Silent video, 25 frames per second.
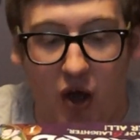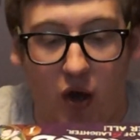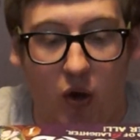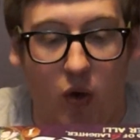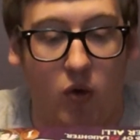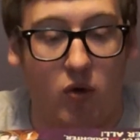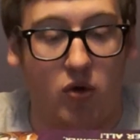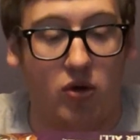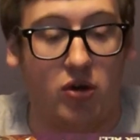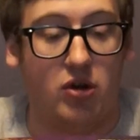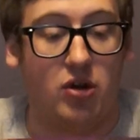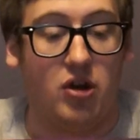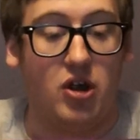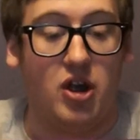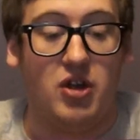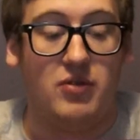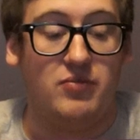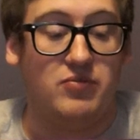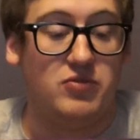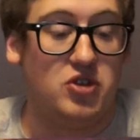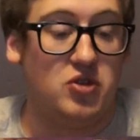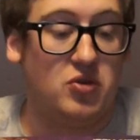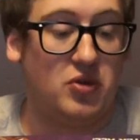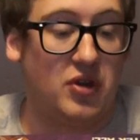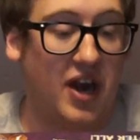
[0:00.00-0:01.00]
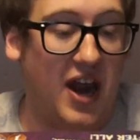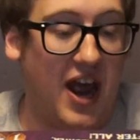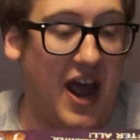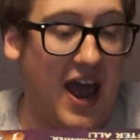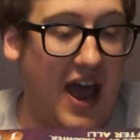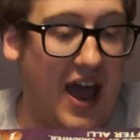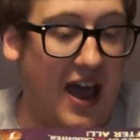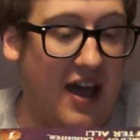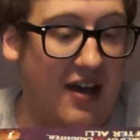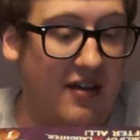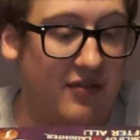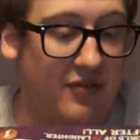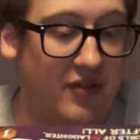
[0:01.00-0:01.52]
or you could
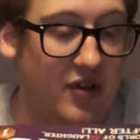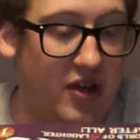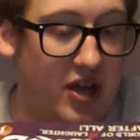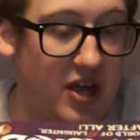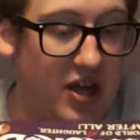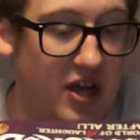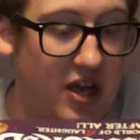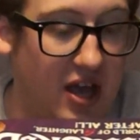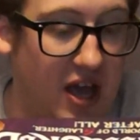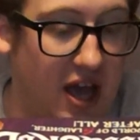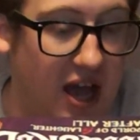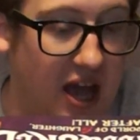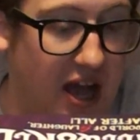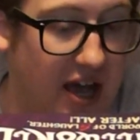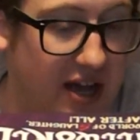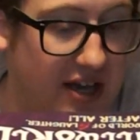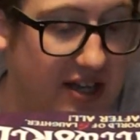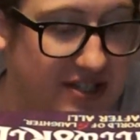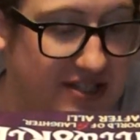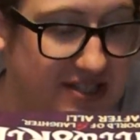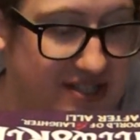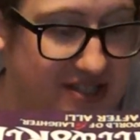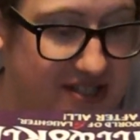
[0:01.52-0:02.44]
have, uh, let's